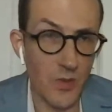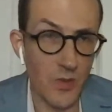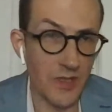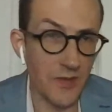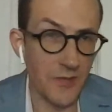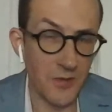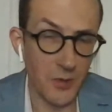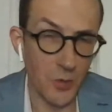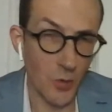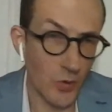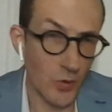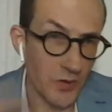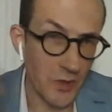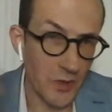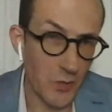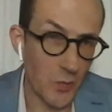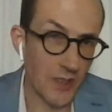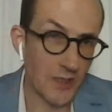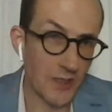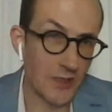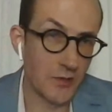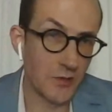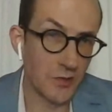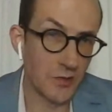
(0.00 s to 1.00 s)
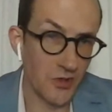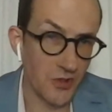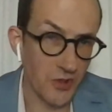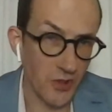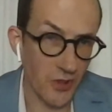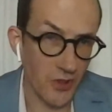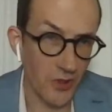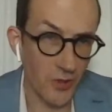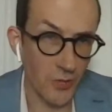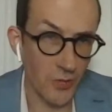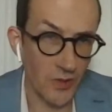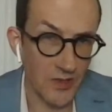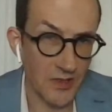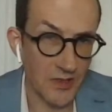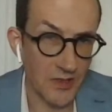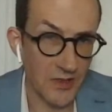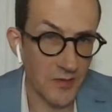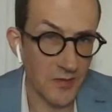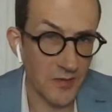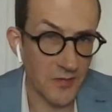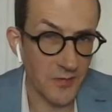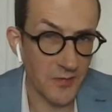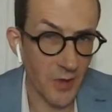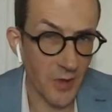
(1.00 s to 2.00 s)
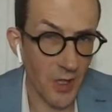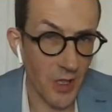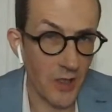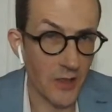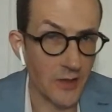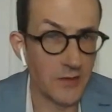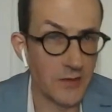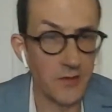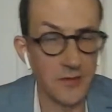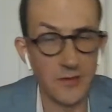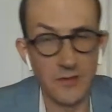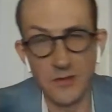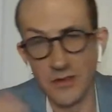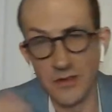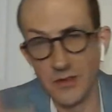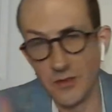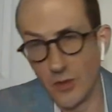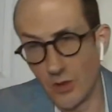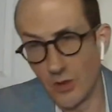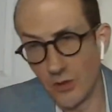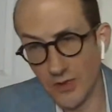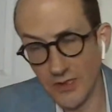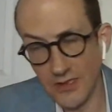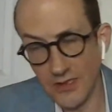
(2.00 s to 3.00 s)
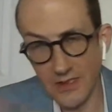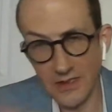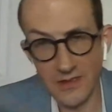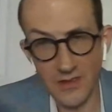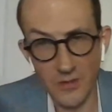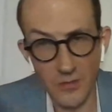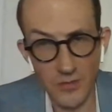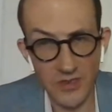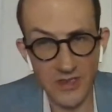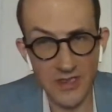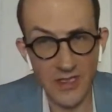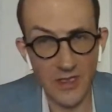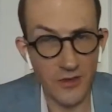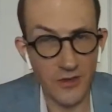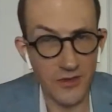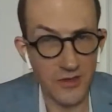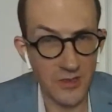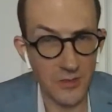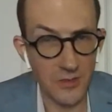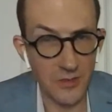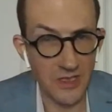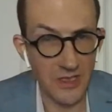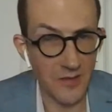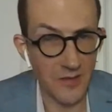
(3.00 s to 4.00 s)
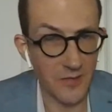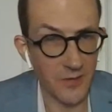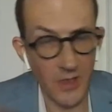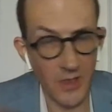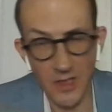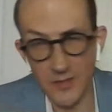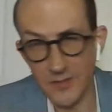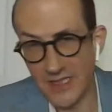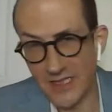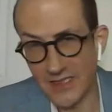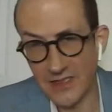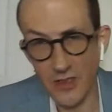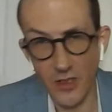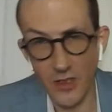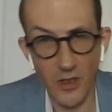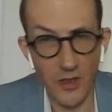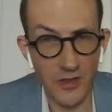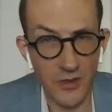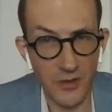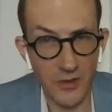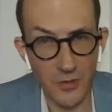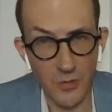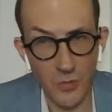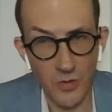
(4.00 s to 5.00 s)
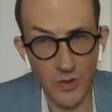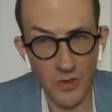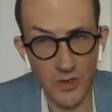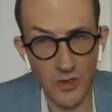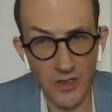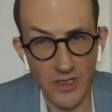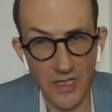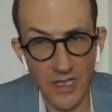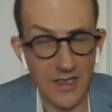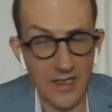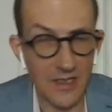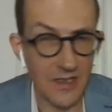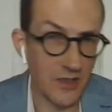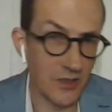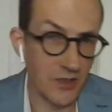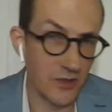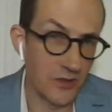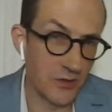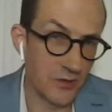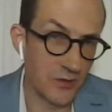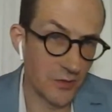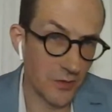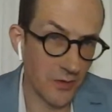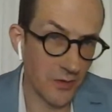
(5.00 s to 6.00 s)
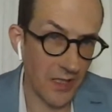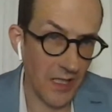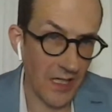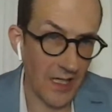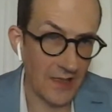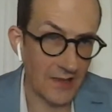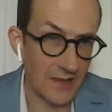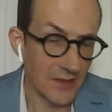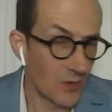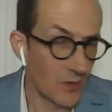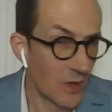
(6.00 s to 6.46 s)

What if you only wanted to insure the risk of fraud? You only that the seller's committing fraud. That's all you're getting. Could you do that?